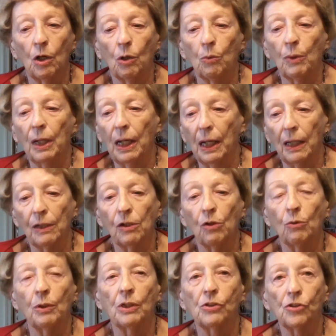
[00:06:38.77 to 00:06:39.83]
We had
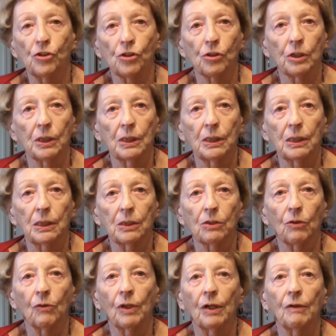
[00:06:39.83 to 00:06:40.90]
no insurance,
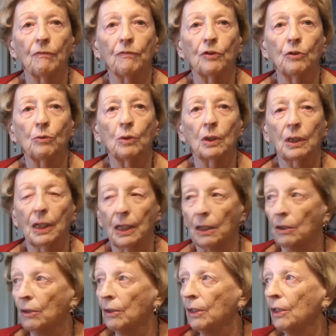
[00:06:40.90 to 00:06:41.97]
so that if you were
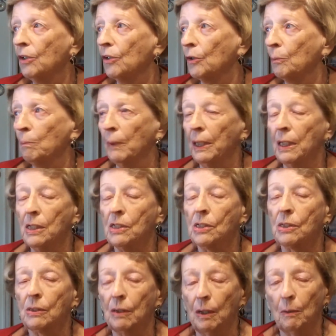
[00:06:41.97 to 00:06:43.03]
killed, your buddies
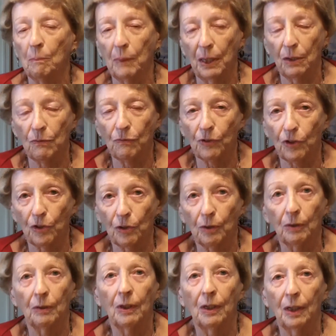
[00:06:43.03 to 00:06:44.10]
paid for
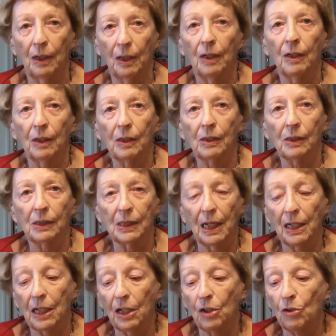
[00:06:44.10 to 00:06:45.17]

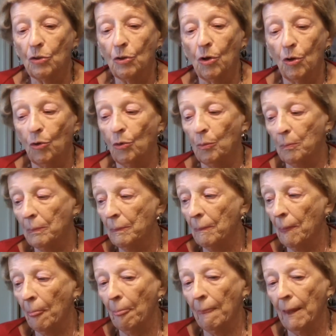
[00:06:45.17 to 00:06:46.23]
taking you home,
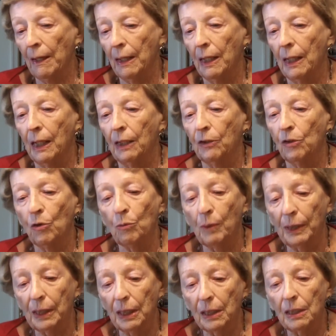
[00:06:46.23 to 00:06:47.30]
and no
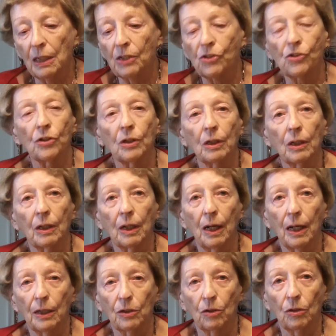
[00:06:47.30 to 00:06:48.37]
recognition
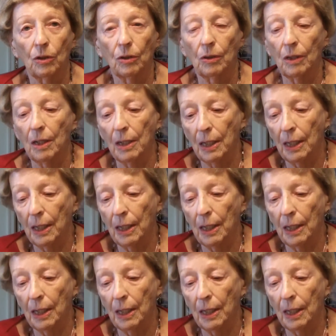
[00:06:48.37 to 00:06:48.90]
at all.